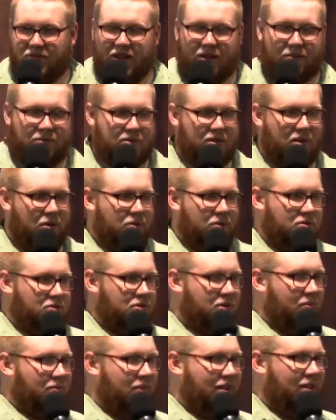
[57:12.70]
Hey, Michelle, would you
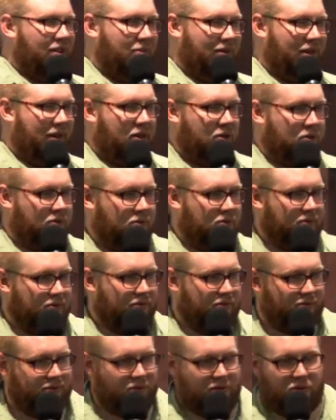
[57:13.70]
come play the piano?
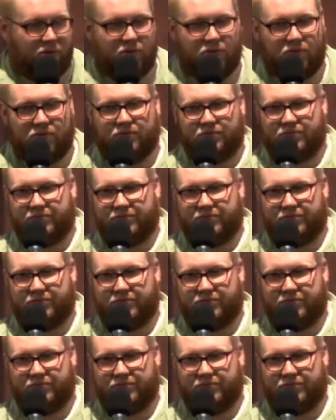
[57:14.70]
Cool.